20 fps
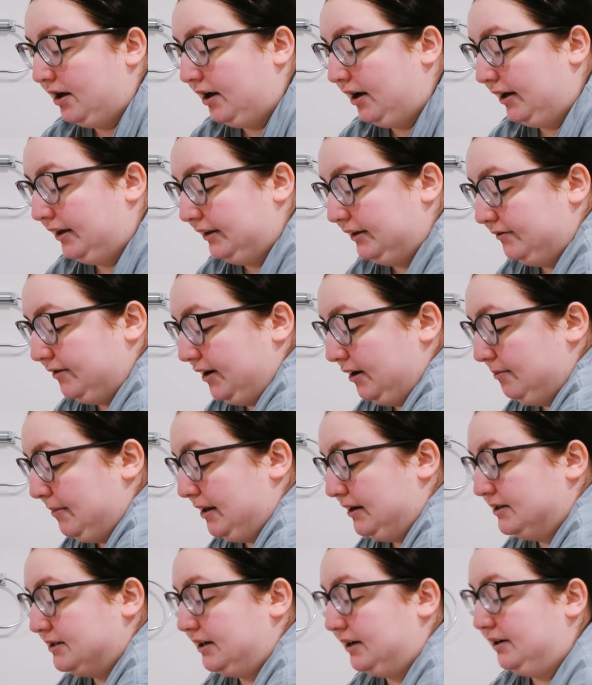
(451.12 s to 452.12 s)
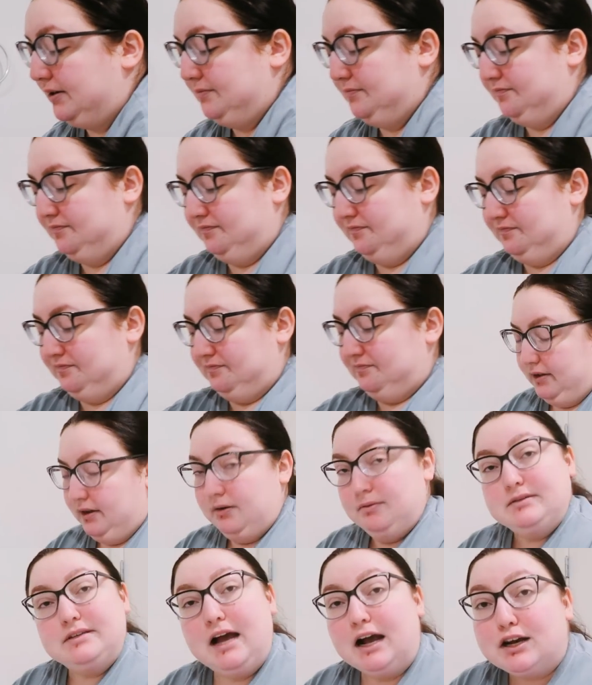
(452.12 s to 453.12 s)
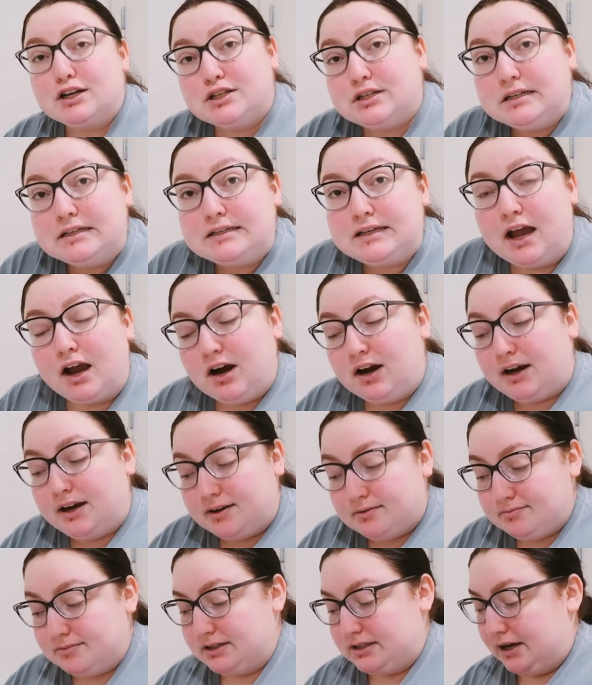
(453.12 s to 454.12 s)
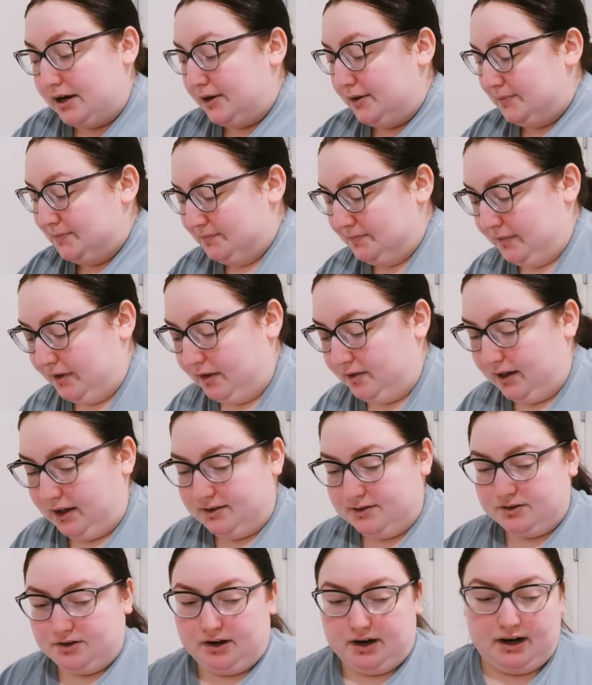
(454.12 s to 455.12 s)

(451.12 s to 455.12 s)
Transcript: Highly recommend it. It was actually scary, so that's